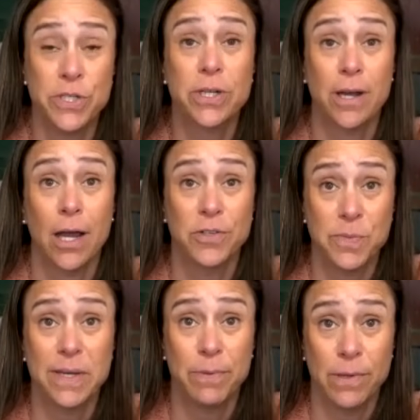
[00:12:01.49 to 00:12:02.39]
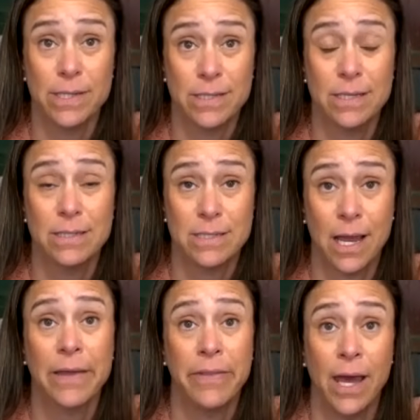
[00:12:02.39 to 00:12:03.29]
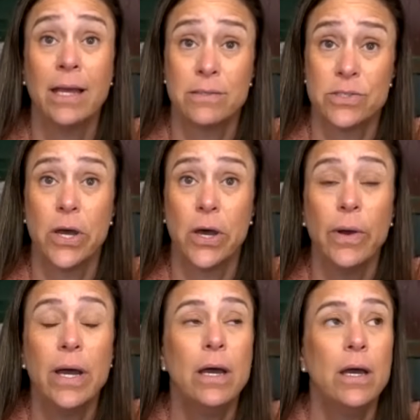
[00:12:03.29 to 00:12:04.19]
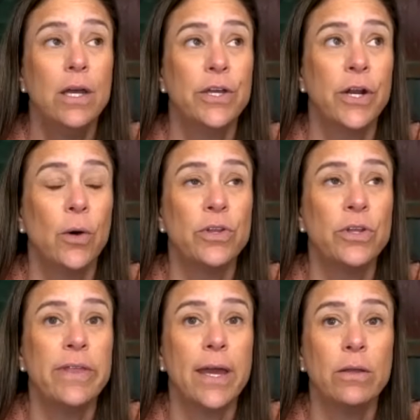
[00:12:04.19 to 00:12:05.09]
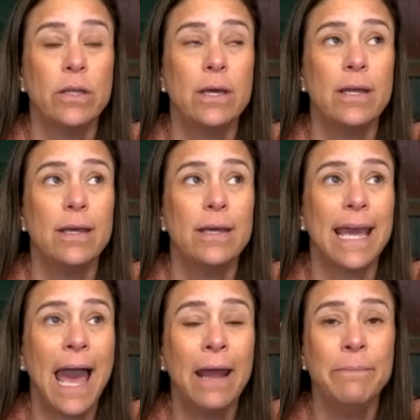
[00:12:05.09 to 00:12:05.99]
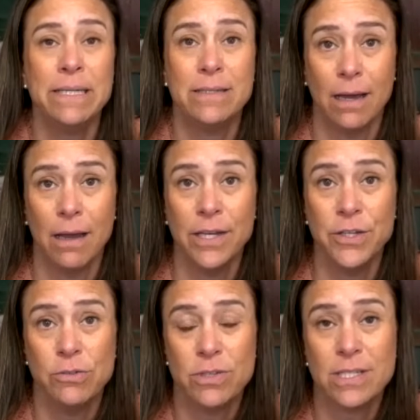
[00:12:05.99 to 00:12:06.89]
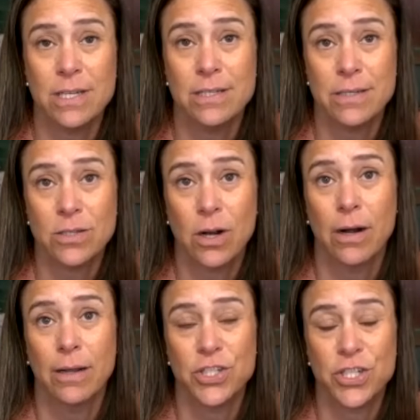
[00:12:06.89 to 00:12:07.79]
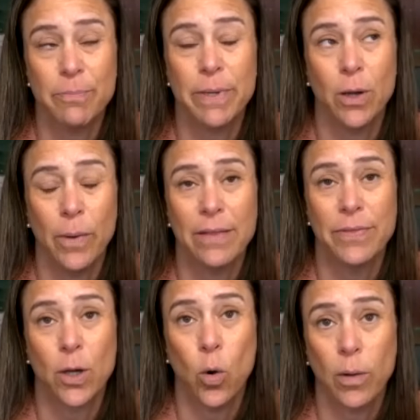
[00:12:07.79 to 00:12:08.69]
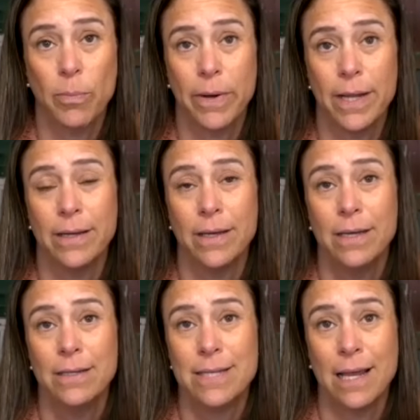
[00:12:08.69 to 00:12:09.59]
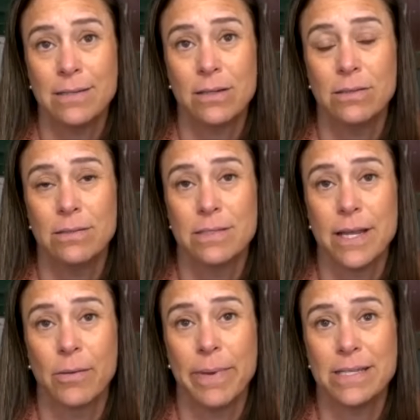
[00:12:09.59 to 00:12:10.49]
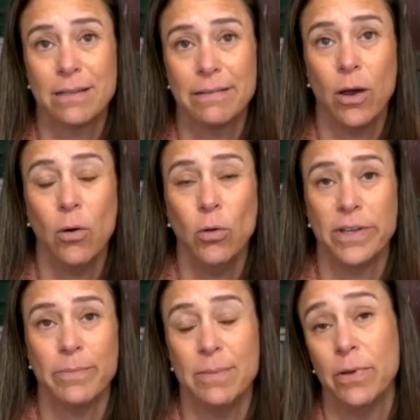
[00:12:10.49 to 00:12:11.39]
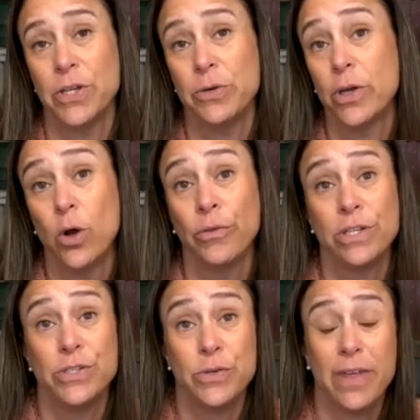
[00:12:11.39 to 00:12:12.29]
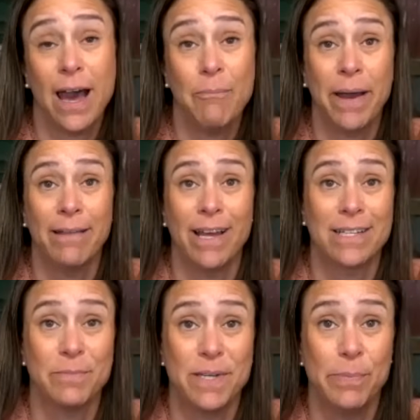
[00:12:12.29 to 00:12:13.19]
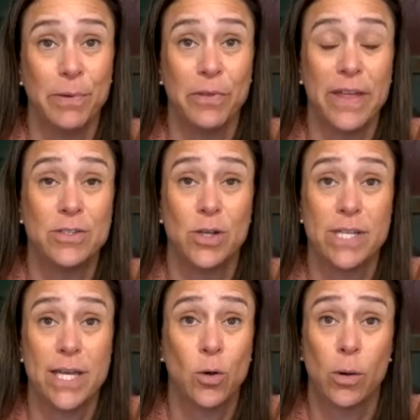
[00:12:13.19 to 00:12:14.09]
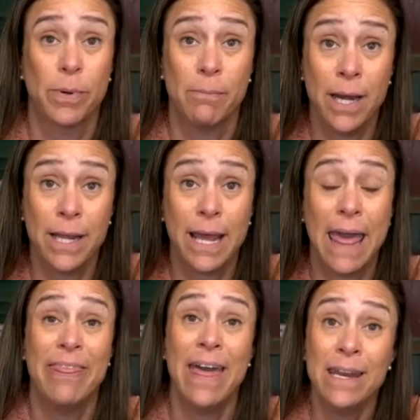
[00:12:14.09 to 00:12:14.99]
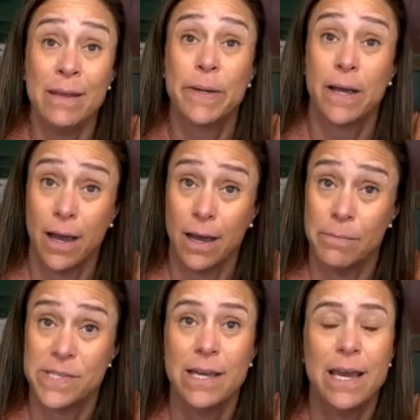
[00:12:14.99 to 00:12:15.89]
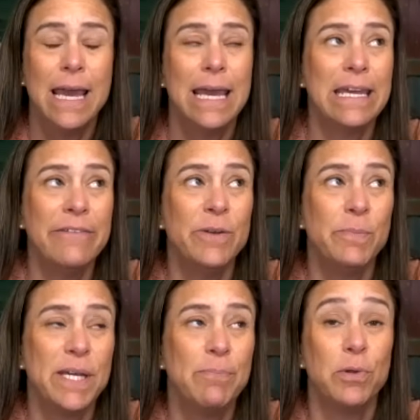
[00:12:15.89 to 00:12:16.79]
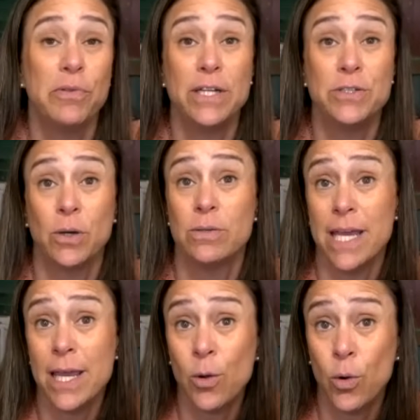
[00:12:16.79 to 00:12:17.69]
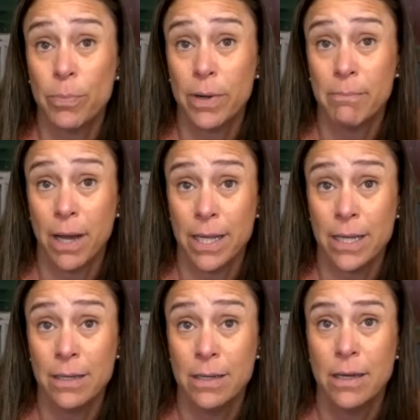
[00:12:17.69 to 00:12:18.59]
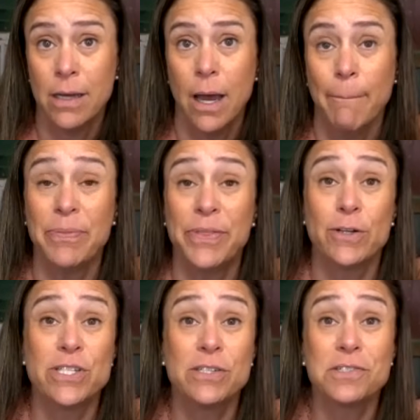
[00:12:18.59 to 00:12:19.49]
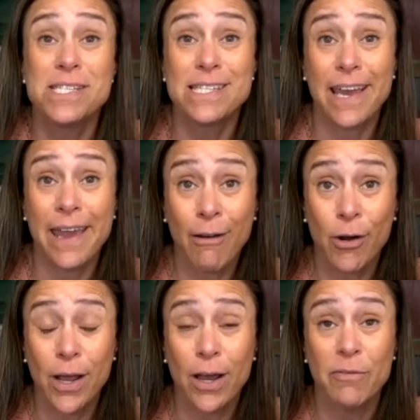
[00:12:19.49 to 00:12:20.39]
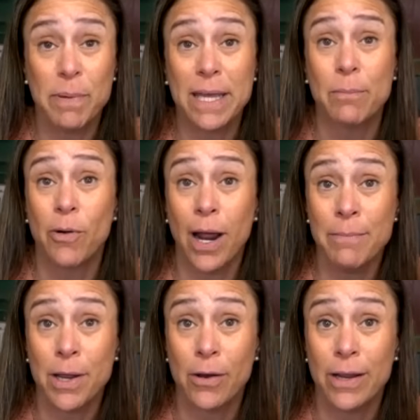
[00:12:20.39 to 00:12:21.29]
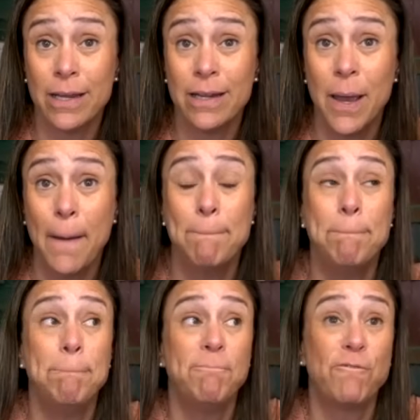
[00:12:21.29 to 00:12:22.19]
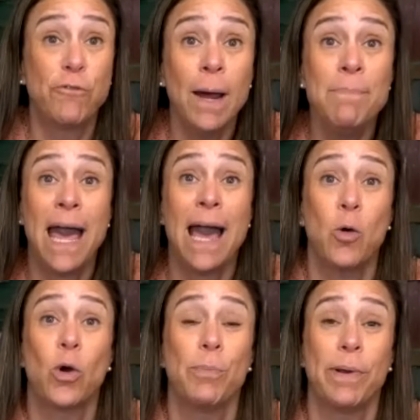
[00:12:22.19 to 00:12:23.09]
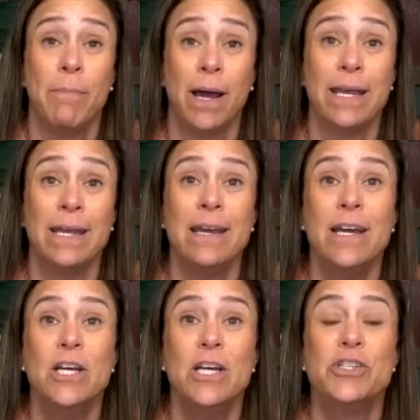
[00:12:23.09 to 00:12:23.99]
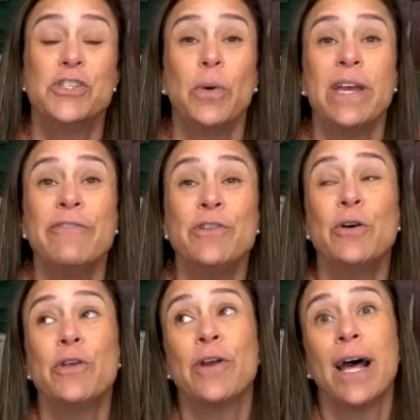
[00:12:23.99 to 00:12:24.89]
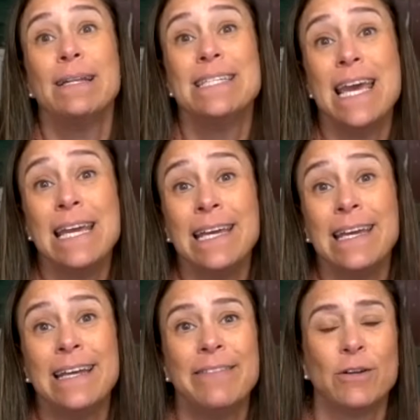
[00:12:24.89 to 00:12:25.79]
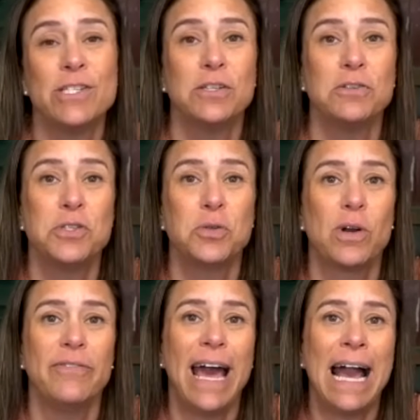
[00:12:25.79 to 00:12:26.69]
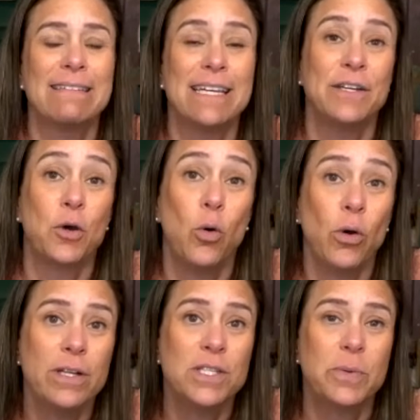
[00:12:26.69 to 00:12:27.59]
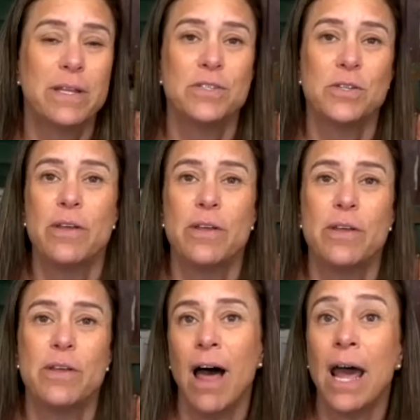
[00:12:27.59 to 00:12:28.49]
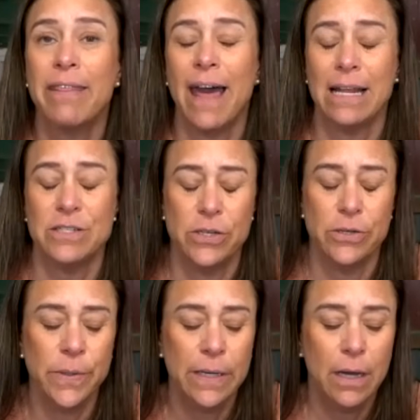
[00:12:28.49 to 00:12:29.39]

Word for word: Congress people that didn't sign that. So, you know, it can be done. You just need to start chipping away at the corporate tentacles that are basically holding people. And you can only do that by electing people that don't take corporate money. And then it becomes even people that don't take corporate money, but they're still scared of being primaried from that corporate money. So even though they're not taking it, they're still sort of acting in accordance with it. So there's a lot of that too.